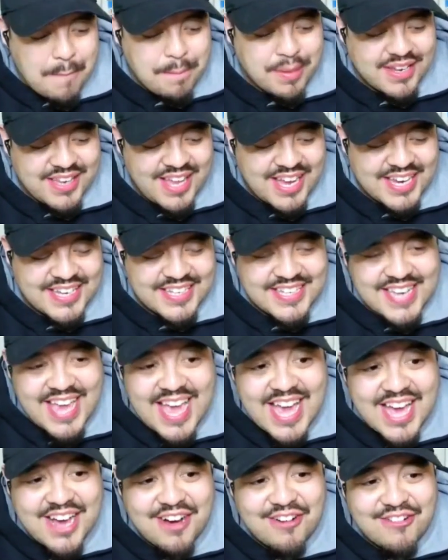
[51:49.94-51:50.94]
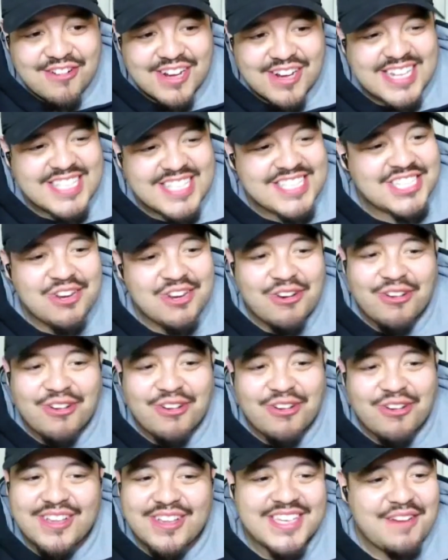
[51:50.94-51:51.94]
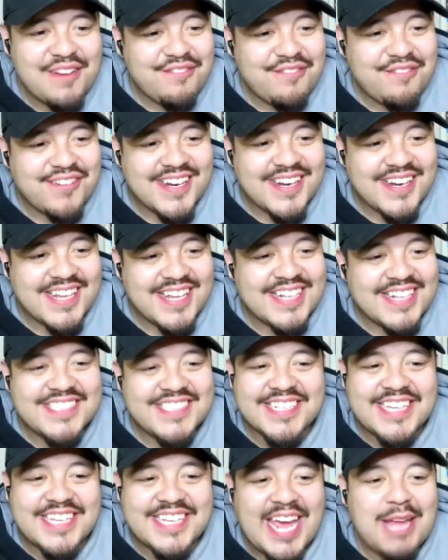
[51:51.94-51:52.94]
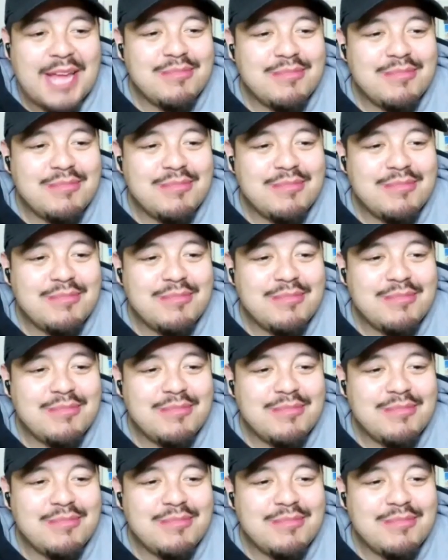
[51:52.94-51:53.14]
But like now it's totally different. It's a game